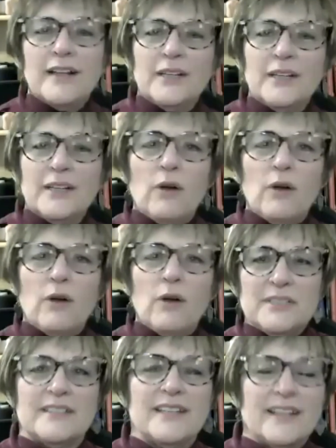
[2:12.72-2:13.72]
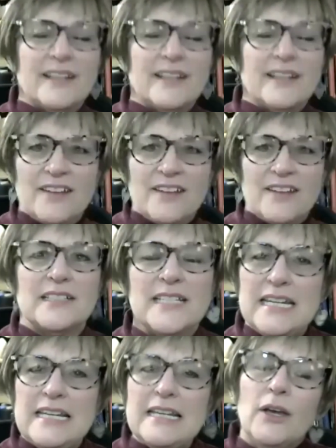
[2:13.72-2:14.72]
welcome to Textiles and
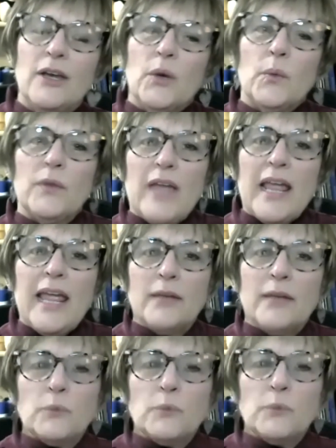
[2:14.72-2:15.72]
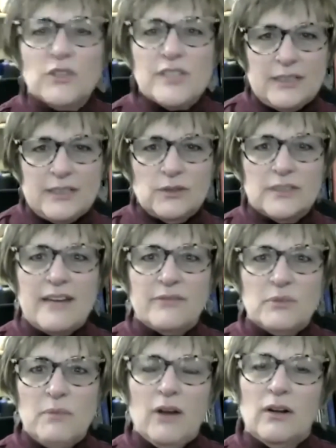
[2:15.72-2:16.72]
Tea with the Handweavers Guild
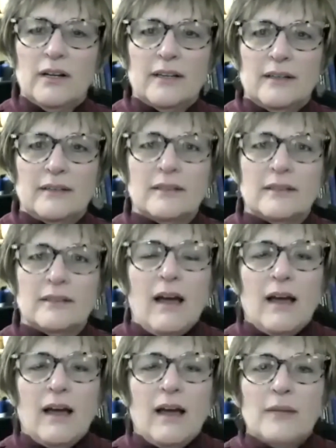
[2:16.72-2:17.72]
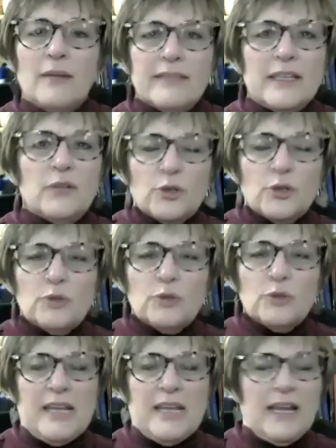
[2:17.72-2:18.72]
of America. I'm Kathy Group,
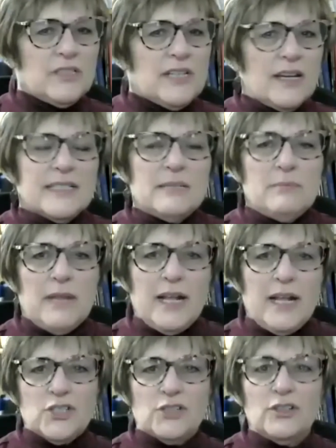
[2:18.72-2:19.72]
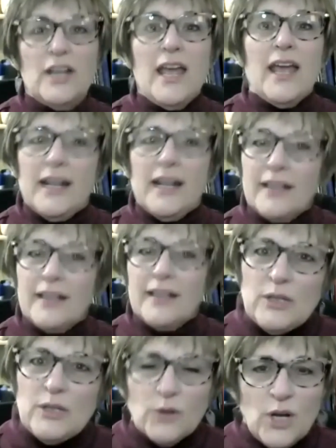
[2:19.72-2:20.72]
I'm the advertising manager, and I'll
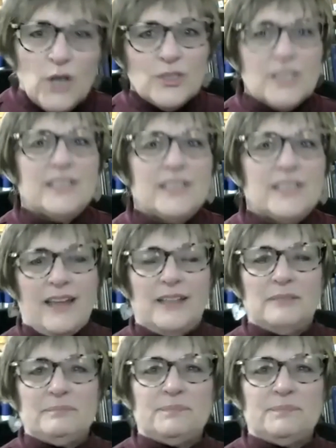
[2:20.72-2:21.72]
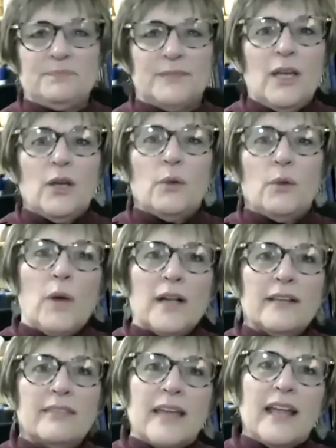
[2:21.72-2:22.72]
be your host today. We want
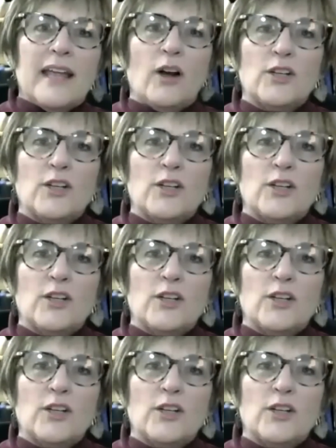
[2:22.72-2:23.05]
to thank our